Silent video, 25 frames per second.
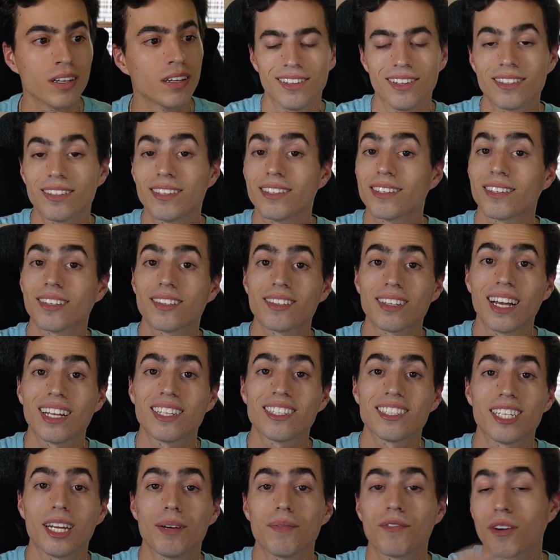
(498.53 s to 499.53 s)
This is a
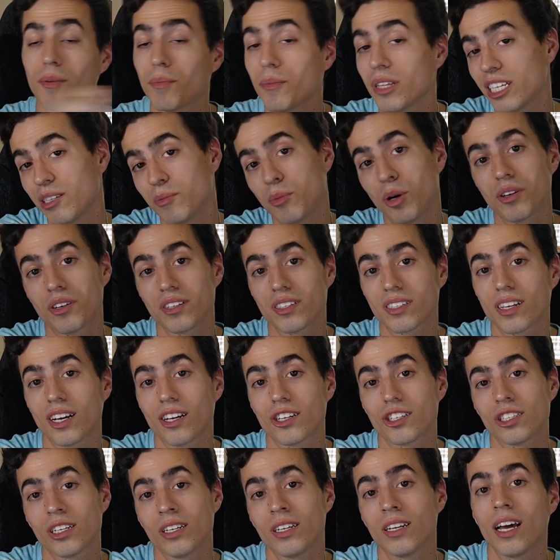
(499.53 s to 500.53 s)
sidestep from the emo
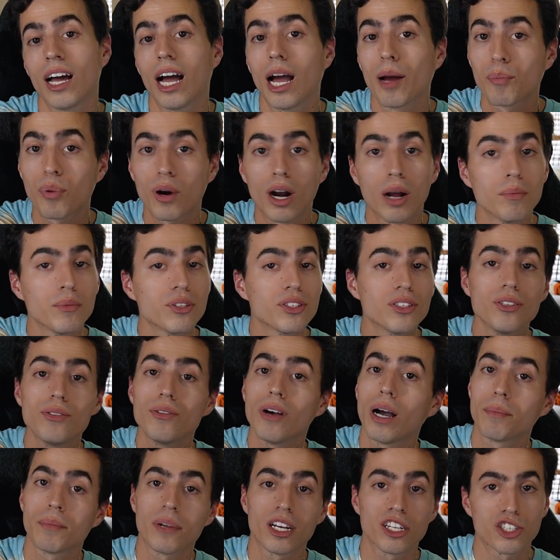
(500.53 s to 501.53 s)
discussion. I promise you,
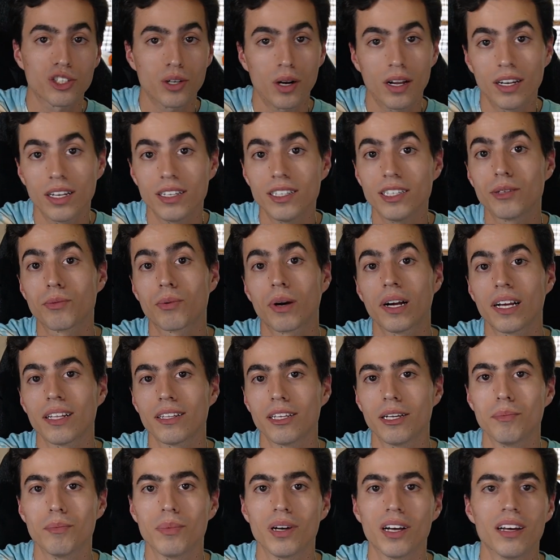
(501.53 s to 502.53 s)
I'm not trying to derail
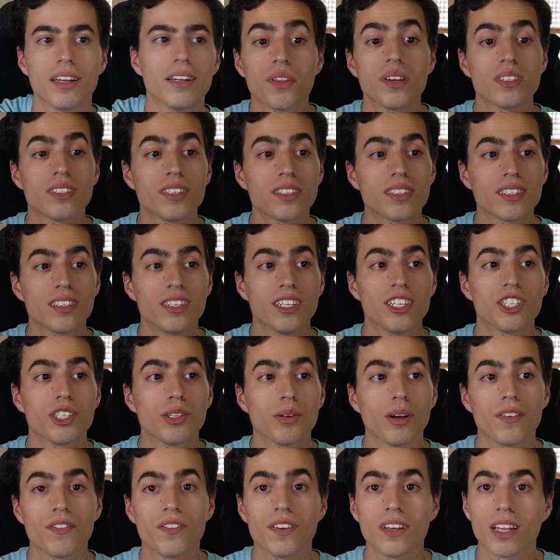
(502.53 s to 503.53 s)
it, but this is an issue
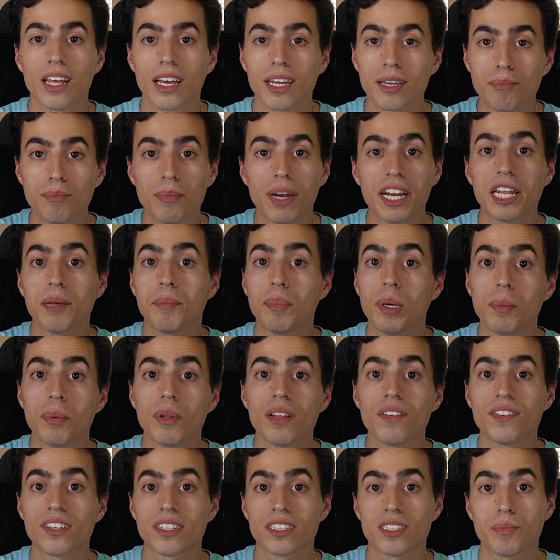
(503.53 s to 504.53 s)
I feel like many people
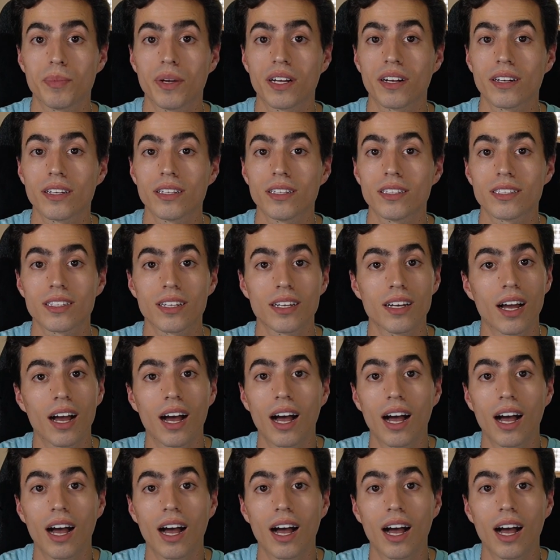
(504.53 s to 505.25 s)
have experienced.